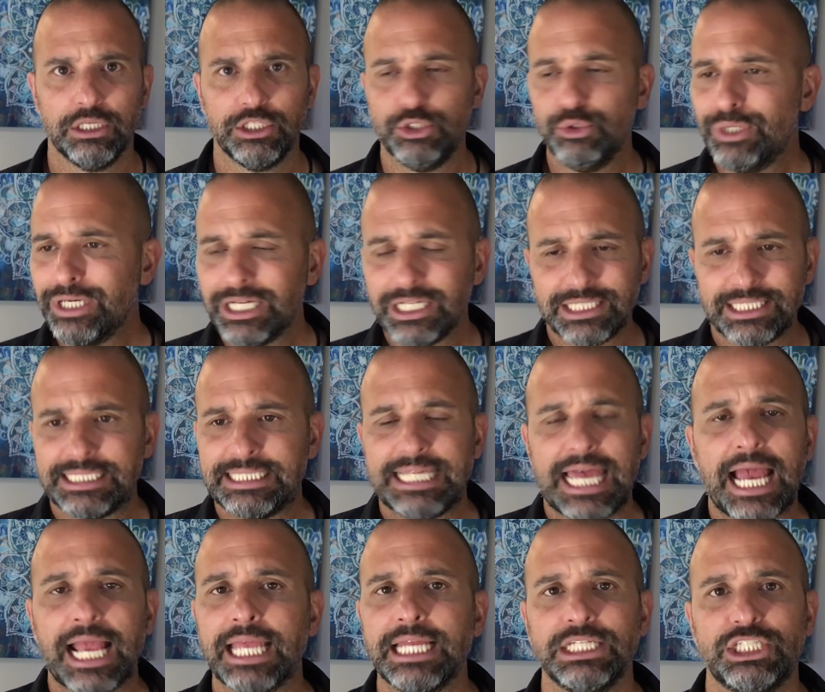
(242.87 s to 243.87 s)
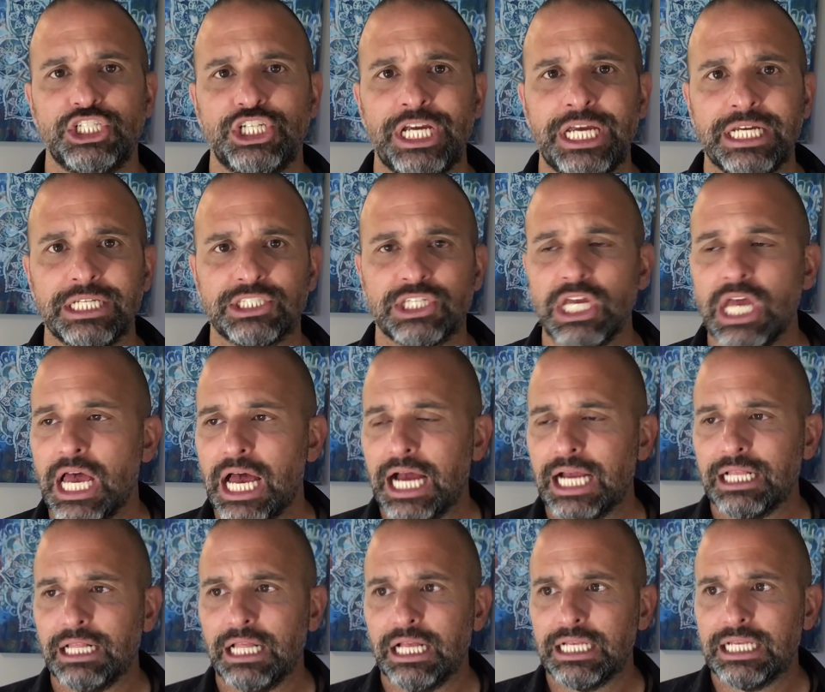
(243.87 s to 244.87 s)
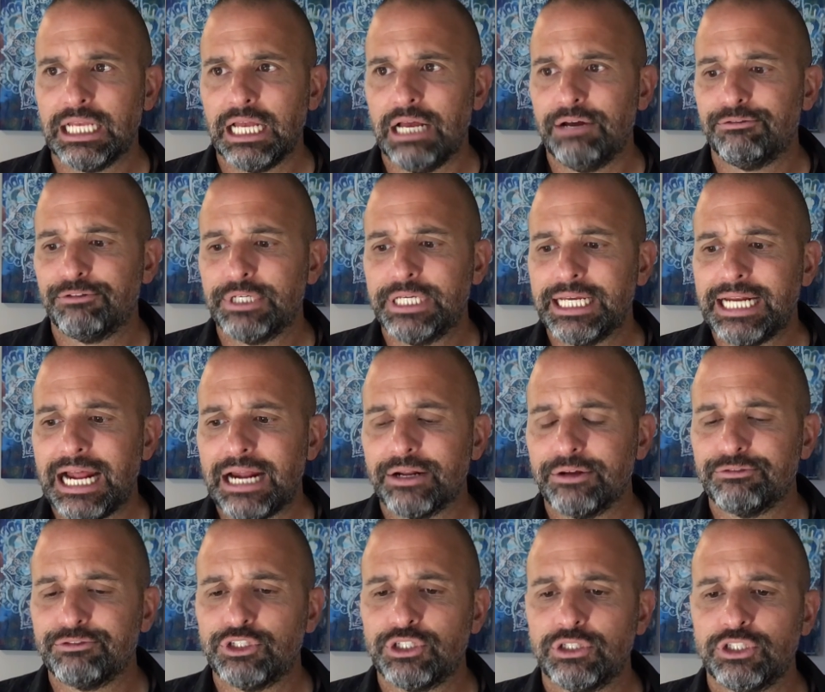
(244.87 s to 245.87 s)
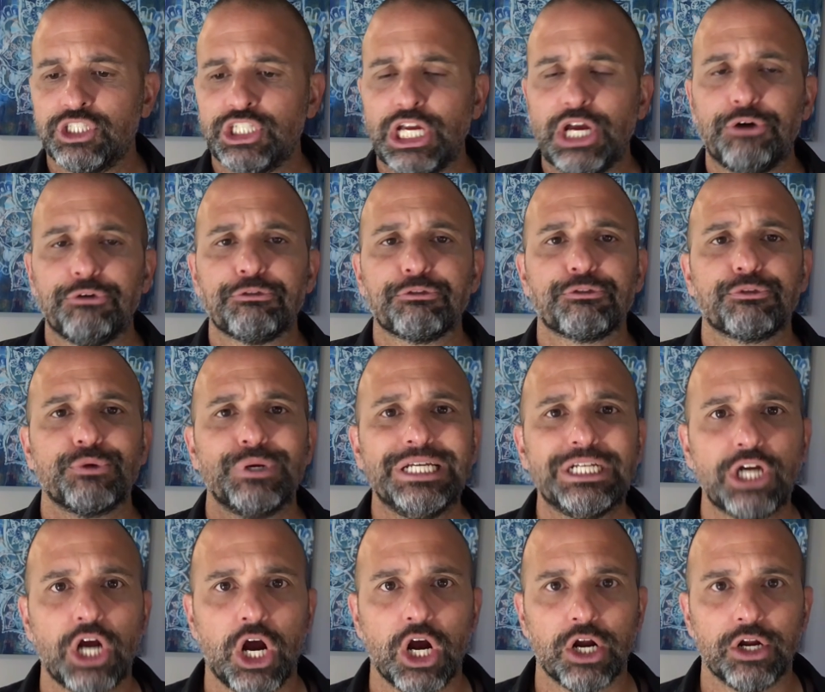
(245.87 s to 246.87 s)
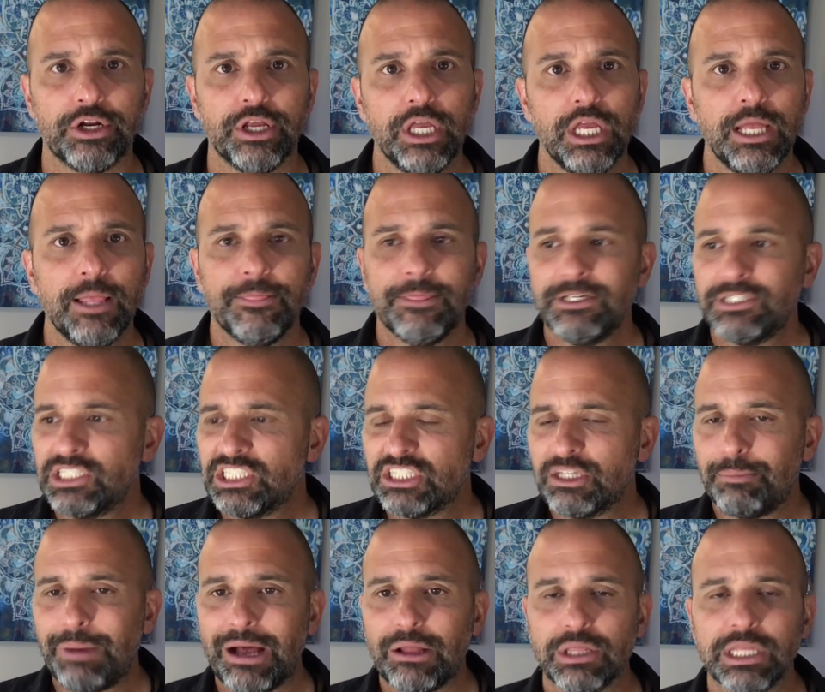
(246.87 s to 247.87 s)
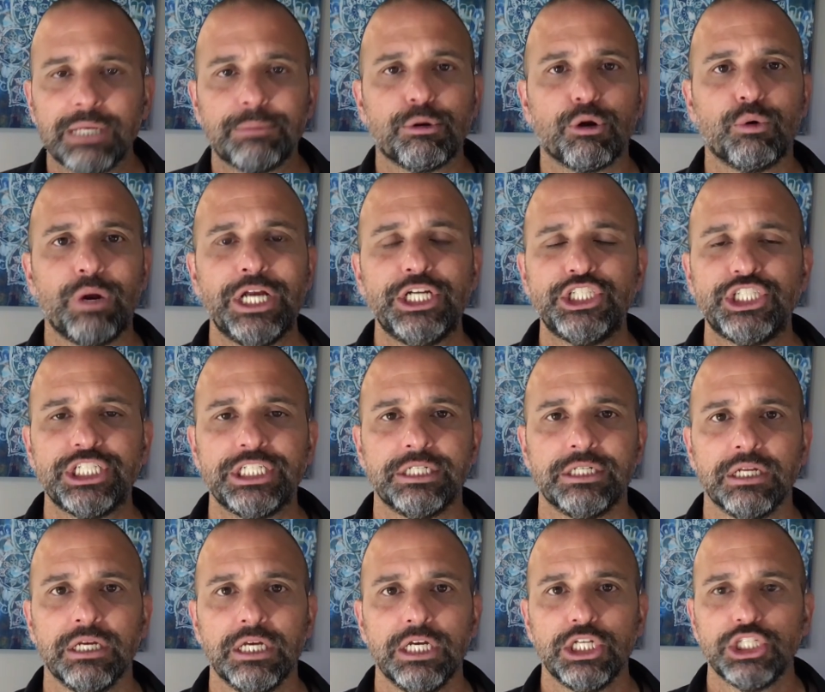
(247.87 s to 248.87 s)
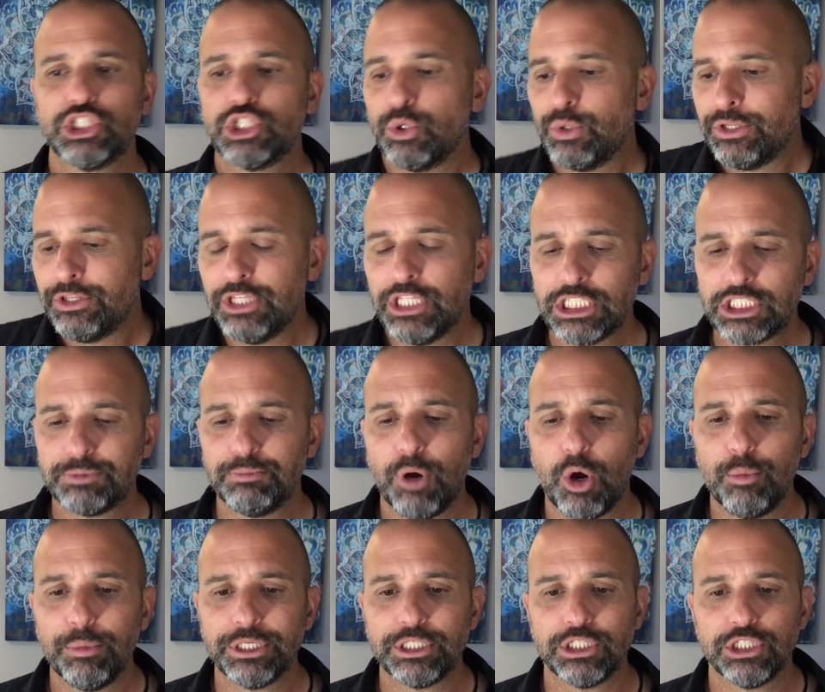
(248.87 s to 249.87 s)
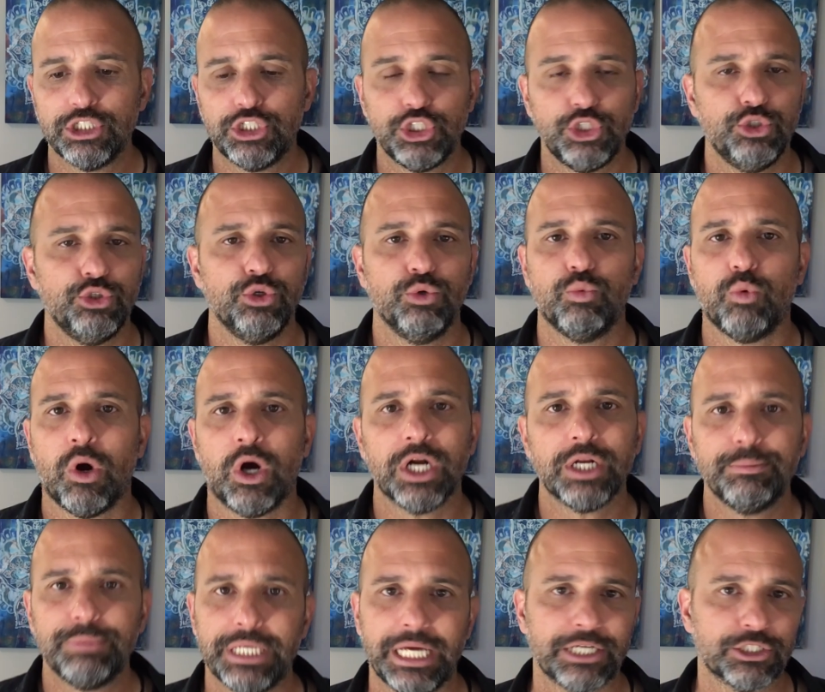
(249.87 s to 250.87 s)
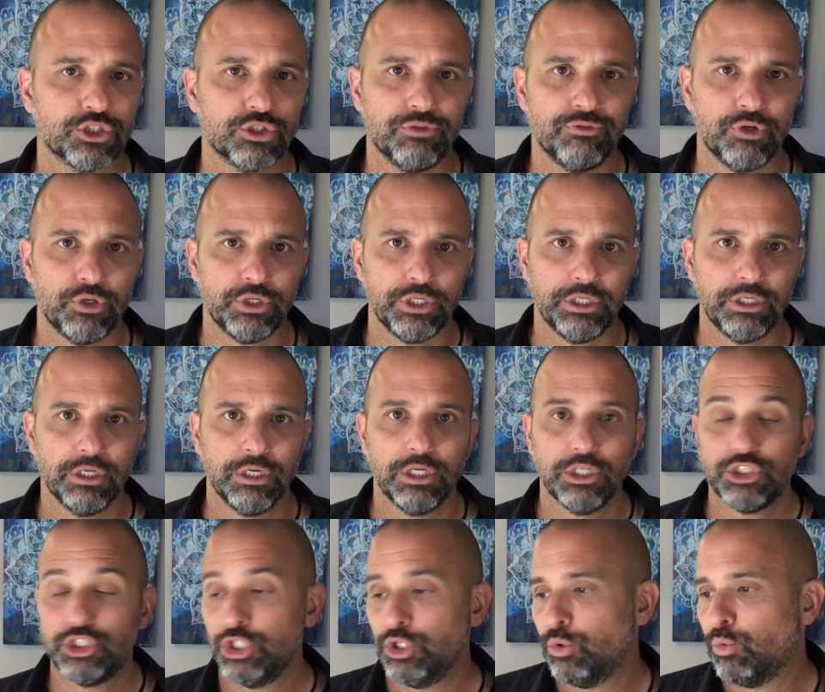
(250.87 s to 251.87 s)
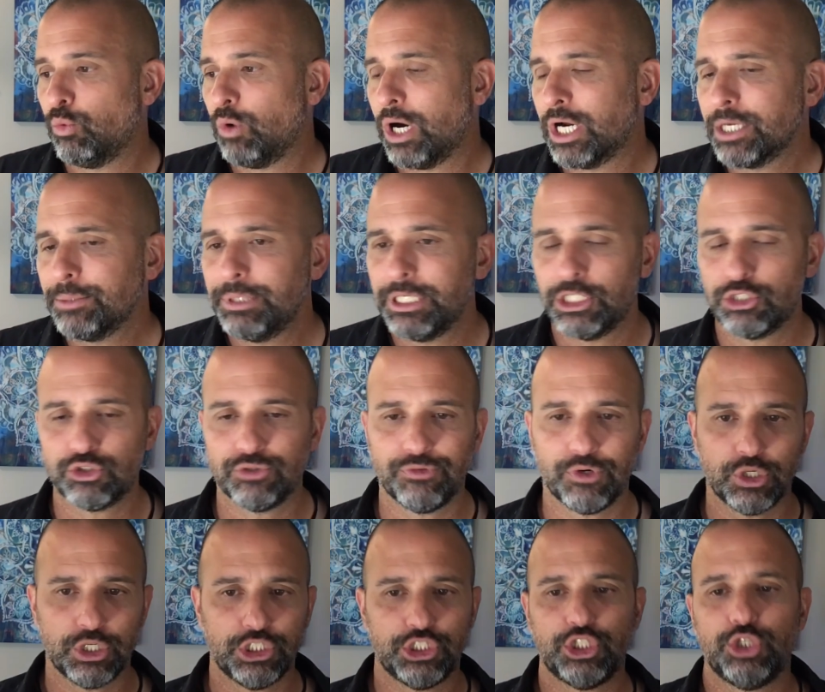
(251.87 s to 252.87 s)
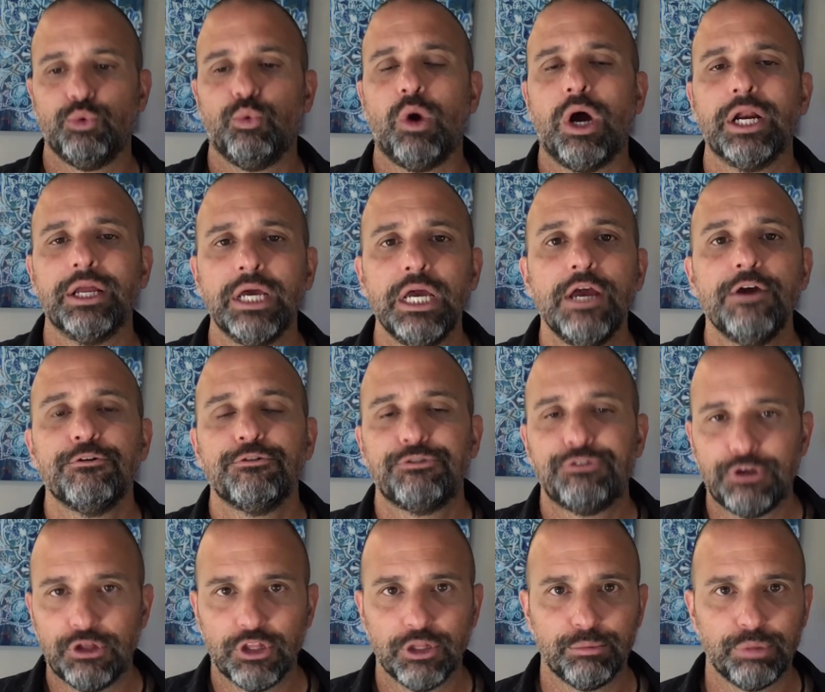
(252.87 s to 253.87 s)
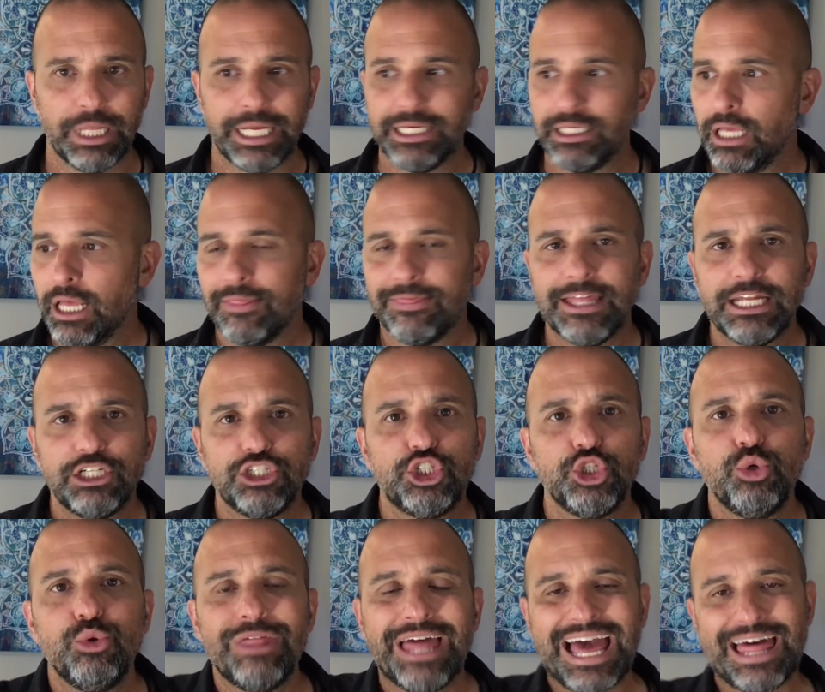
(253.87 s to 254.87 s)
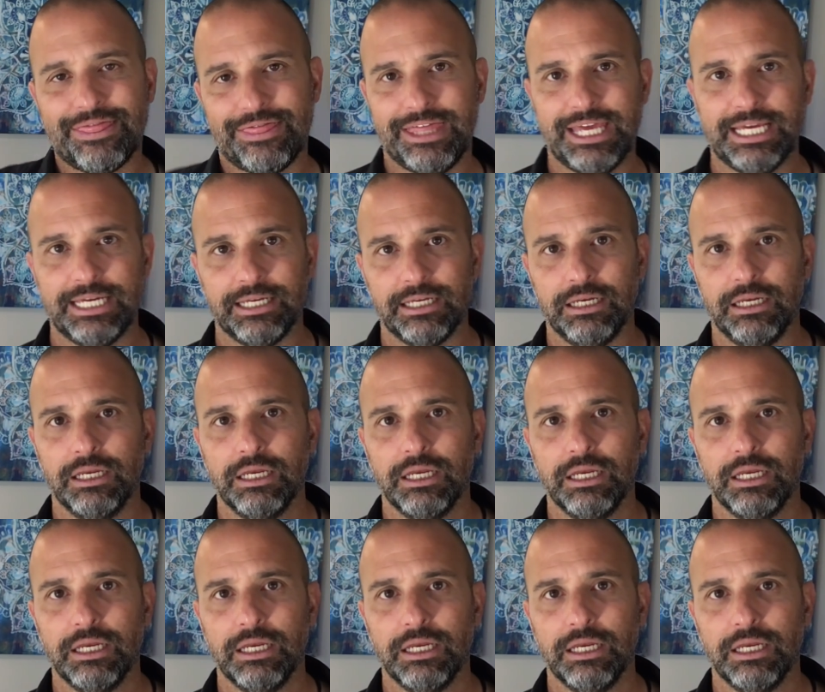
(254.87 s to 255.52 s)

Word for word: You get a second chance, a, uh, a, uh, get out of jail free card. This is about liberation. So, in this moment, do you want to be extroverted? Do you want to be introverted? Do you want to fill in the blank? Then do that thing.